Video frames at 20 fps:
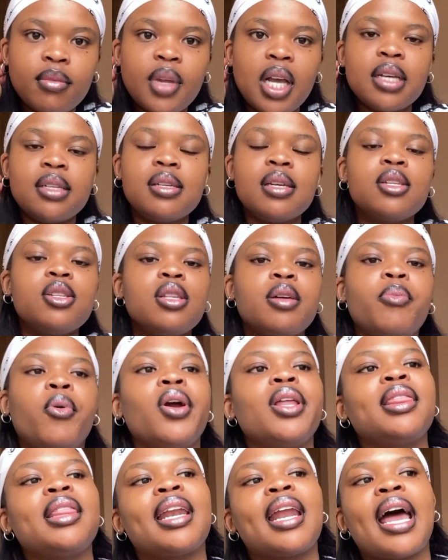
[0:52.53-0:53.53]
sick to the
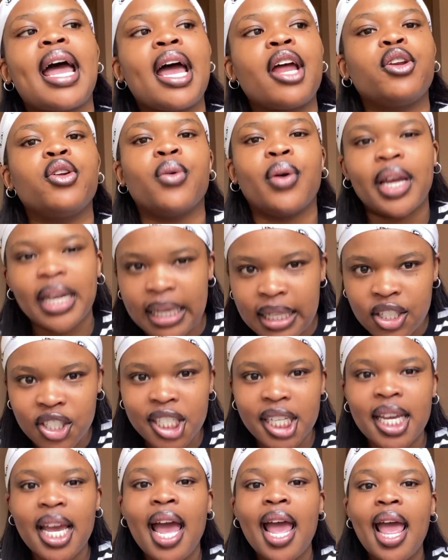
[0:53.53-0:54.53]
point that I had no
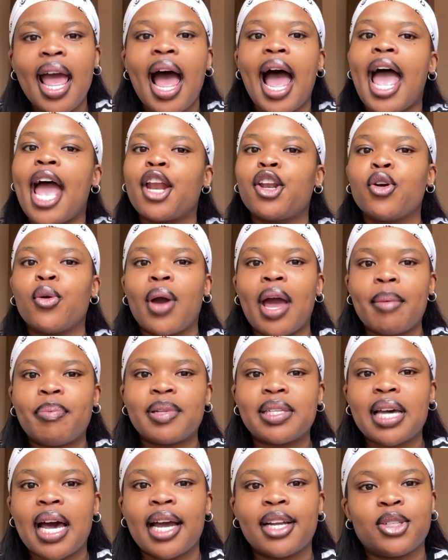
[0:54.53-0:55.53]
energy, I had no
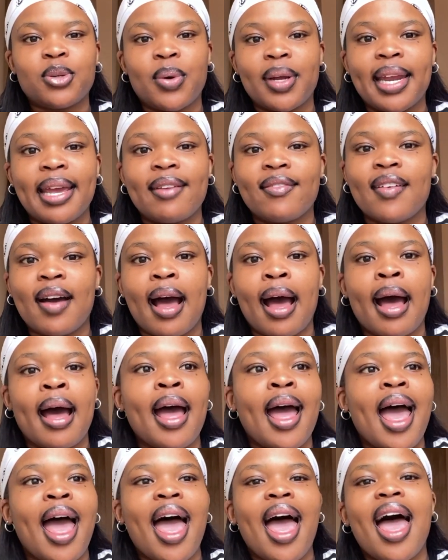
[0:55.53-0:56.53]
appetite or whatever,
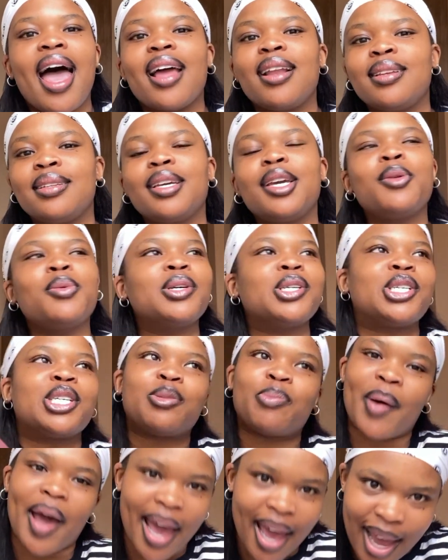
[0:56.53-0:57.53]
and it was just
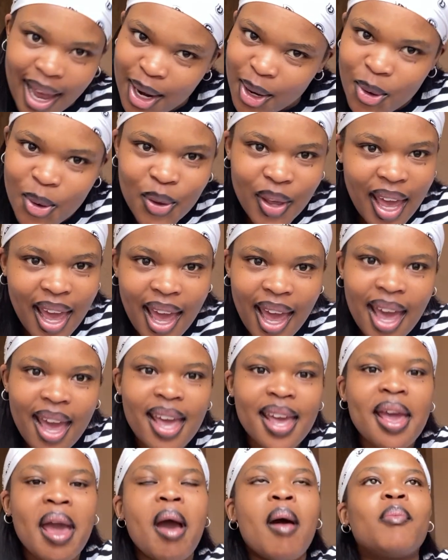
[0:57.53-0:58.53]
bad,
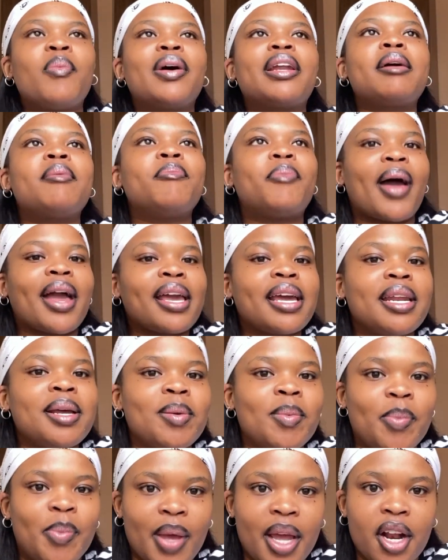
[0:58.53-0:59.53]
okay? But I'm back and I'm
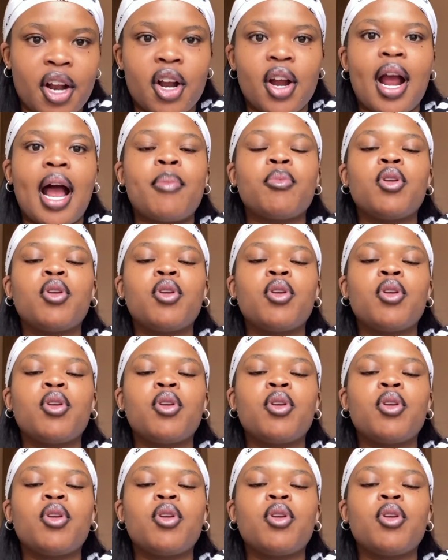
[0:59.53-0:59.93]
better. I'm